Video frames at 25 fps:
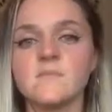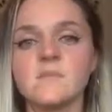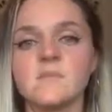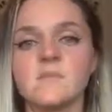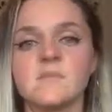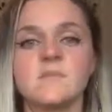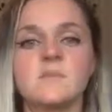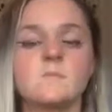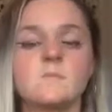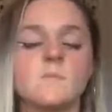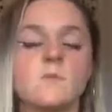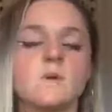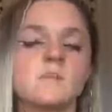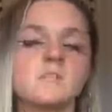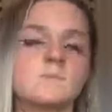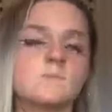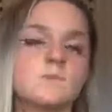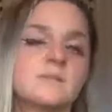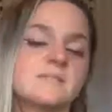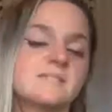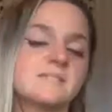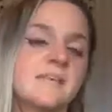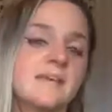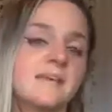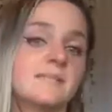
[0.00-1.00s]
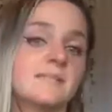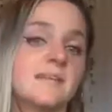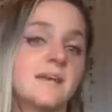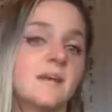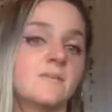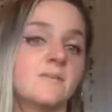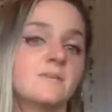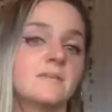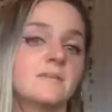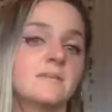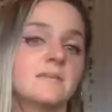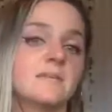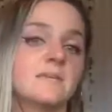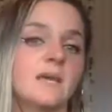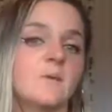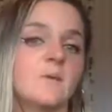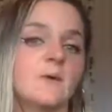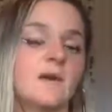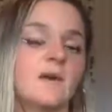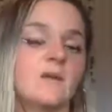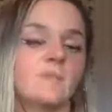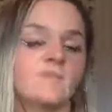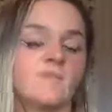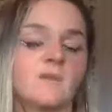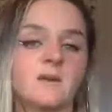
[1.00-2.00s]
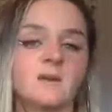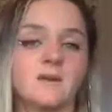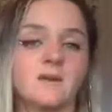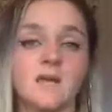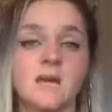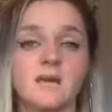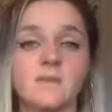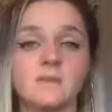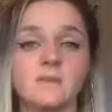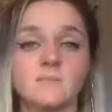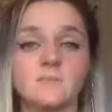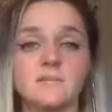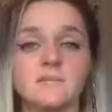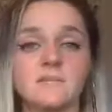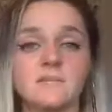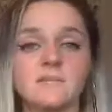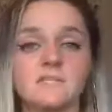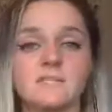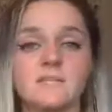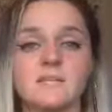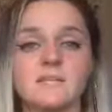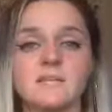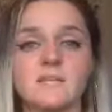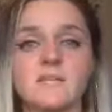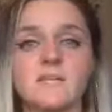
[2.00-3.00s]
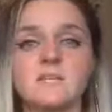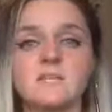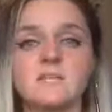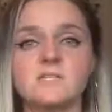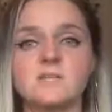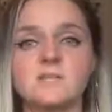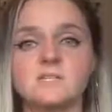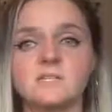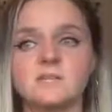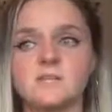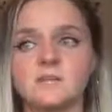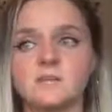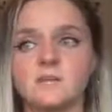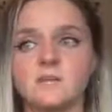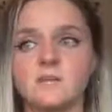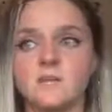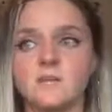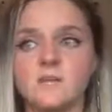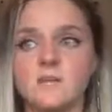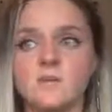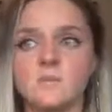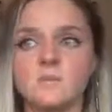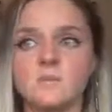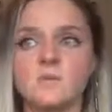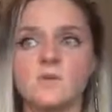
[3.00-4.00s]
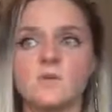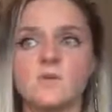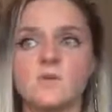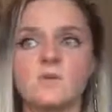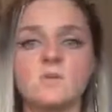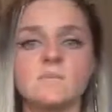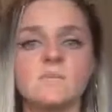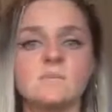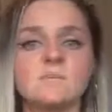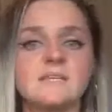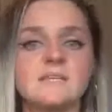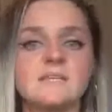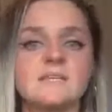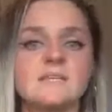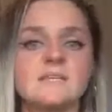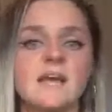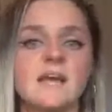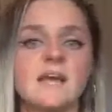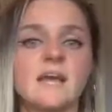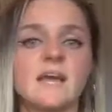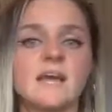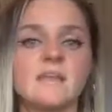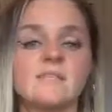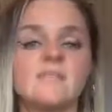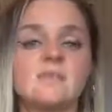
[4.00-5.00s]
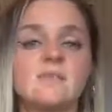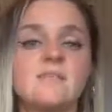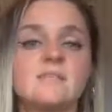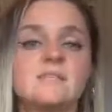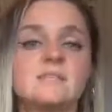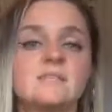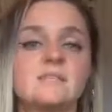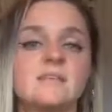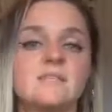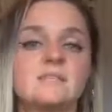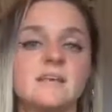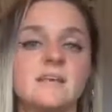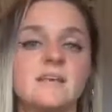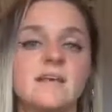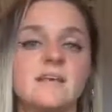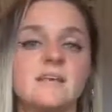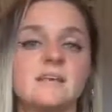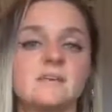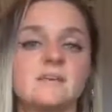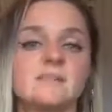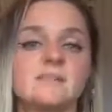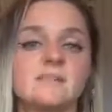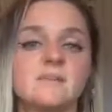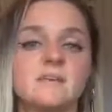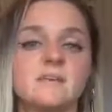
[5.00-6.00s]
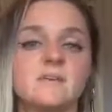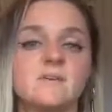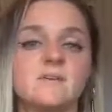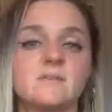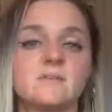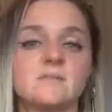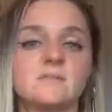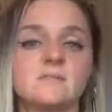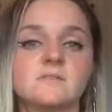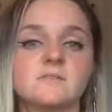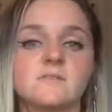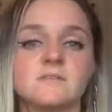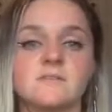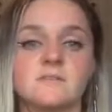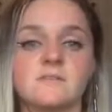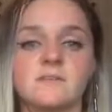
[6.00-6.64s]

once we ascend out the ego, out of our animalistic natures, and become these higher beings and these higher selves,